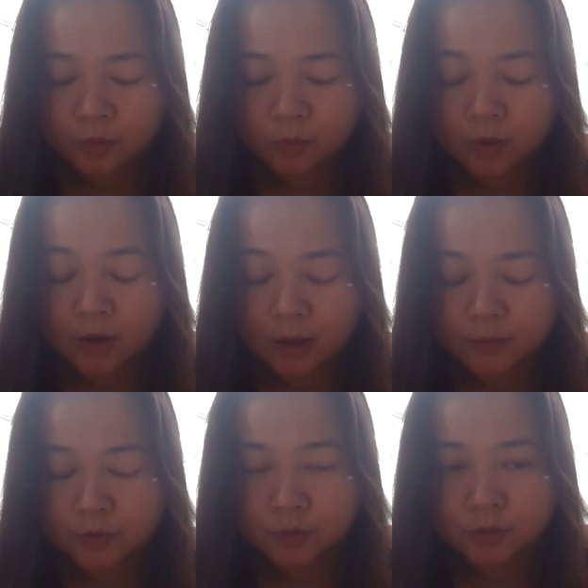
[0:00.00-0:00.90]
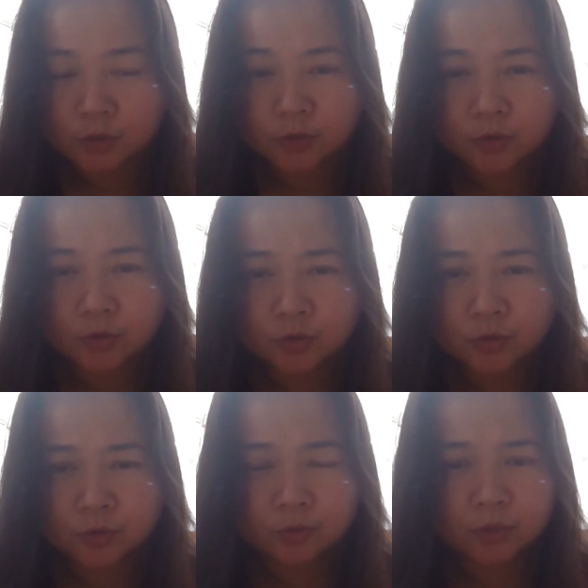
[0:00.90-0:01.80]
one option is also to
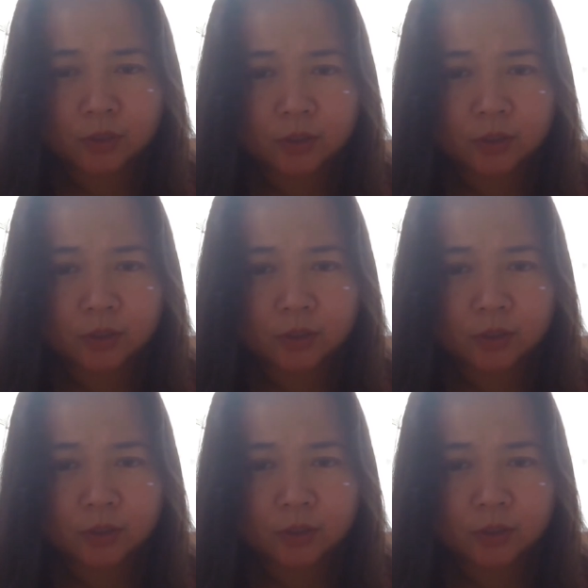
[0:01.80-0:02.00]
do